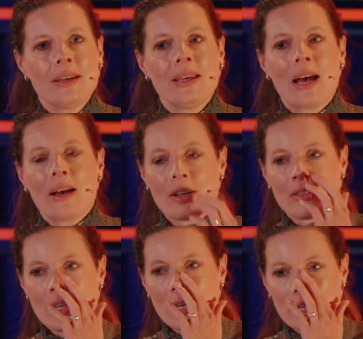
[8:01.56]
Yeah, I
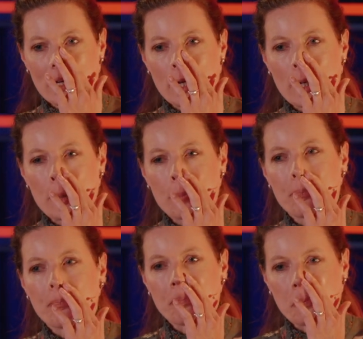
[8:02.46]
think
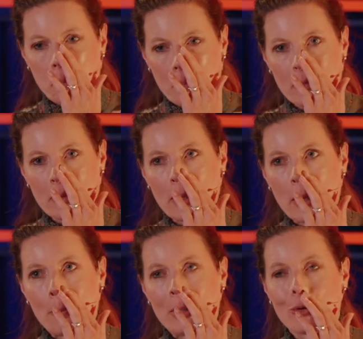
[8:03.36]
um,
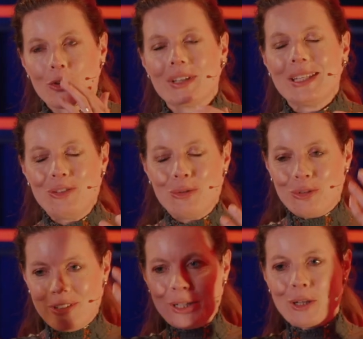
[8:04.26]
because indeed
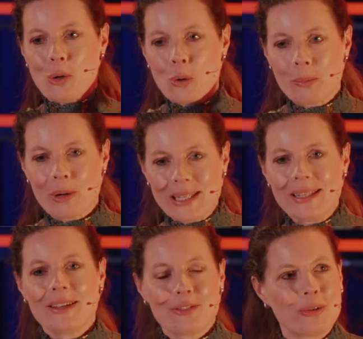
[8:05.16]
you see the whole
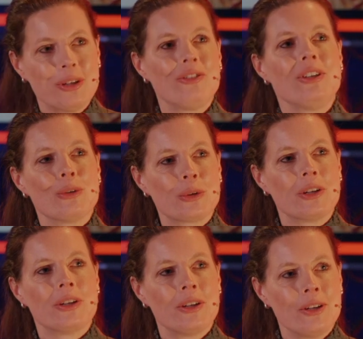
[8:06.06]
body, so you see all
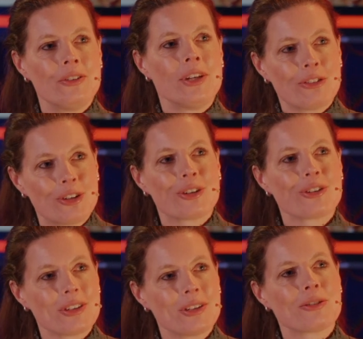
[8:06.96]
the
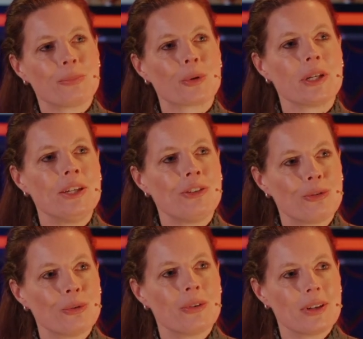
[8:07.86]
gestures. It's more easy body
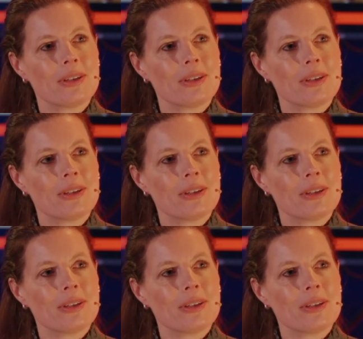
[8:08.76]
to language.